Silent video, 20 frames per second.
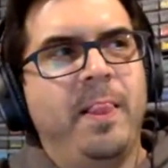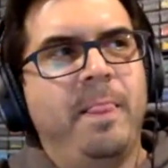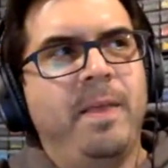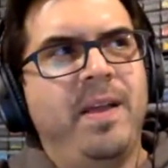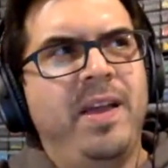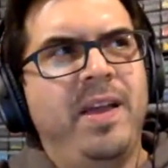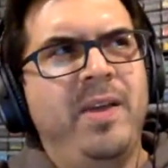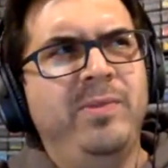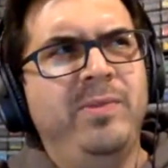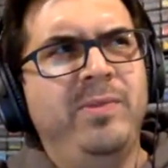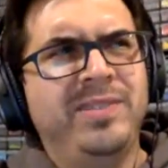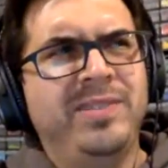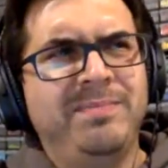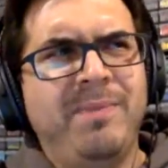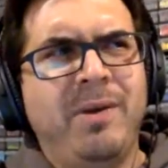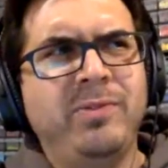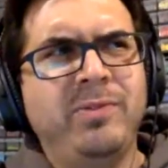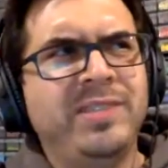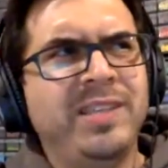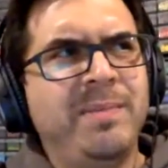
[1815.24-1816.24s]
it was
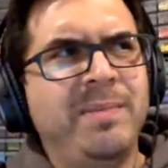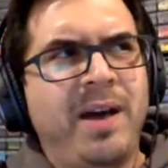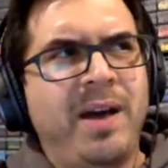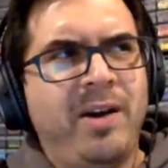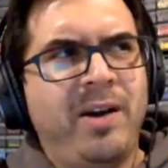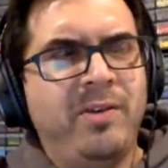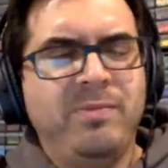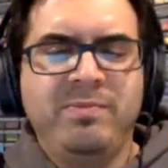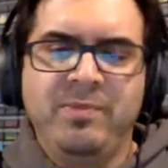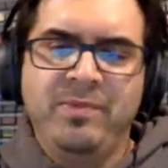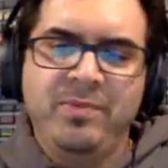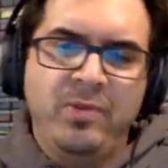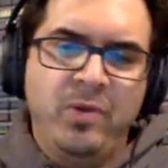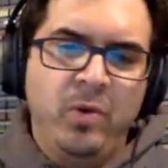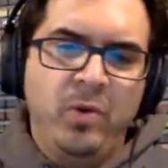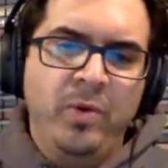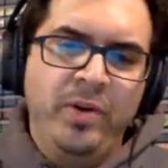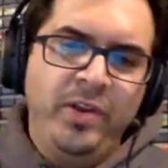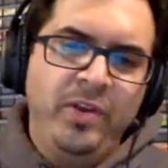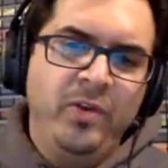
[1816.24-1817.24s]
mostly about, who
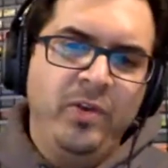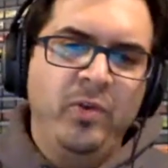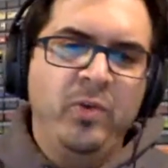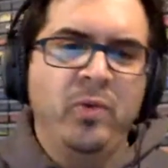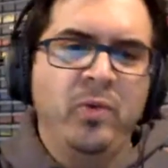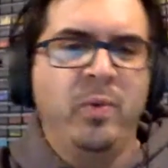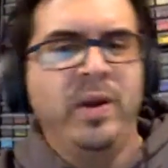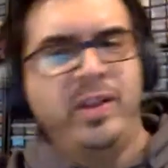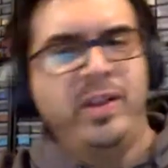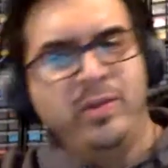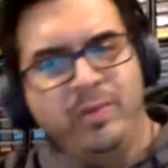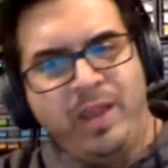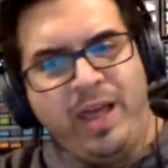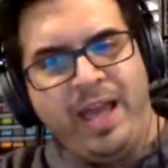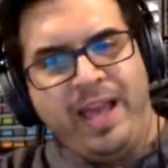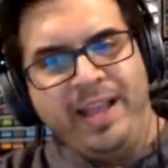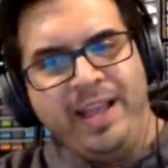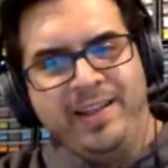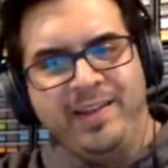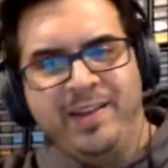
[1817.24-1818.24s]
are you? What do you
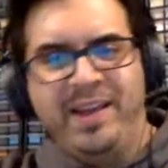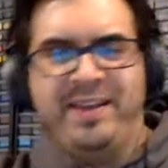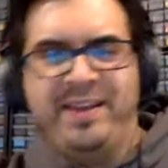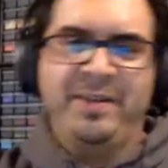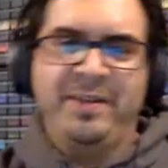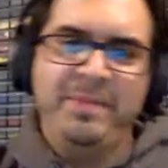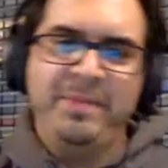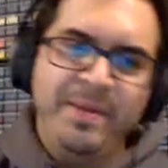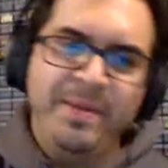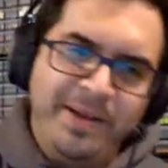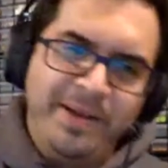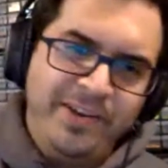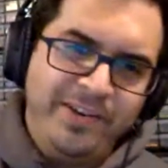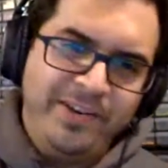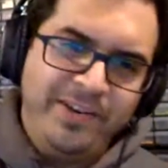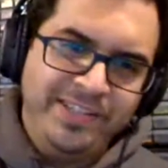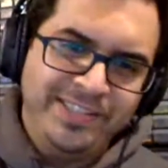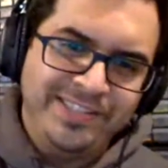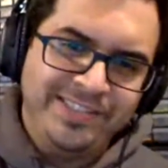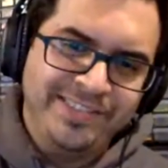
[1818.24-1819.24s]
like? Tell me about your
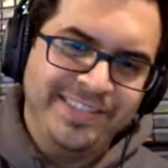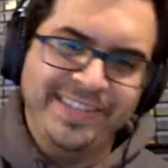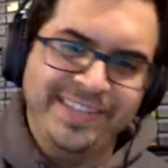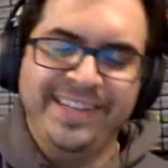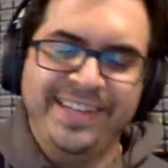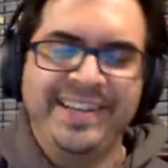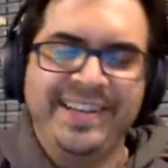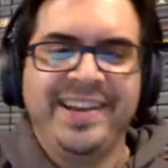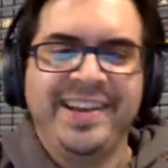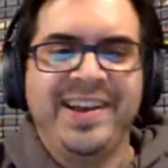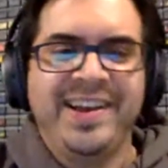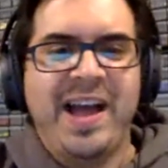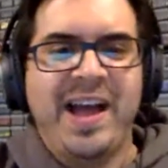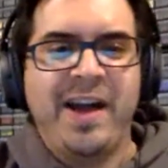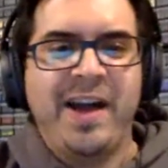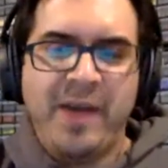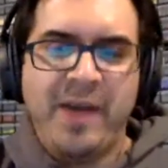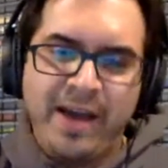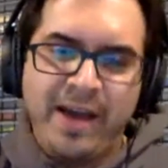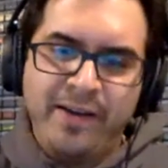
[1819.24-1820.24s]
history. How
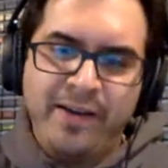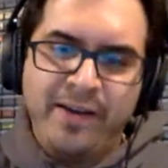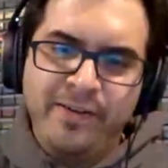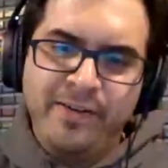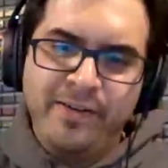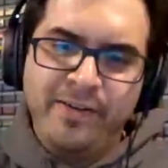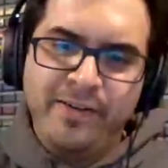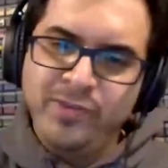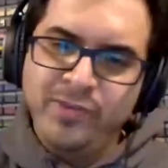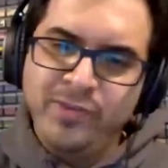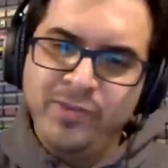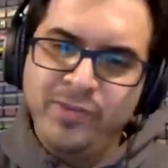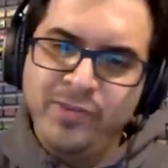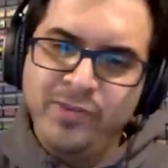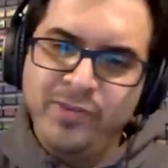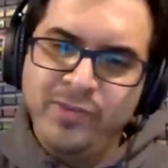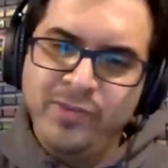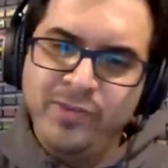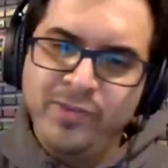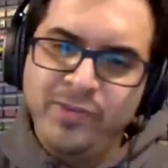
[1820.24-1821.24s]
have you worked for
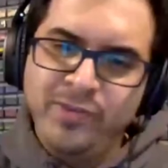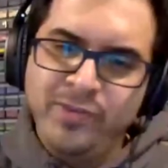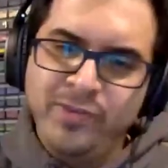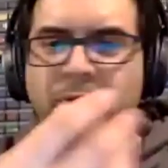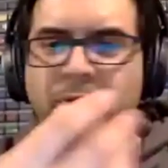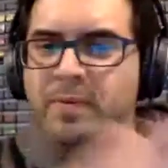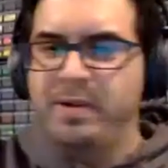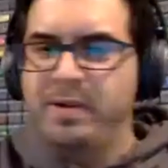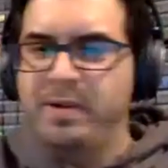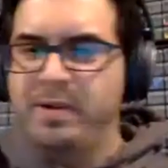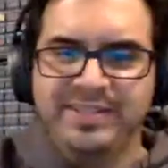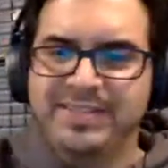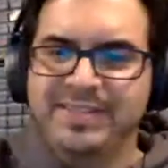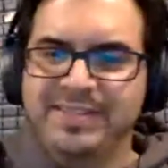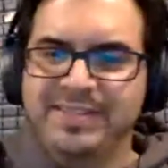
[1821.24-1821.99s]
Lego? Like all three of us.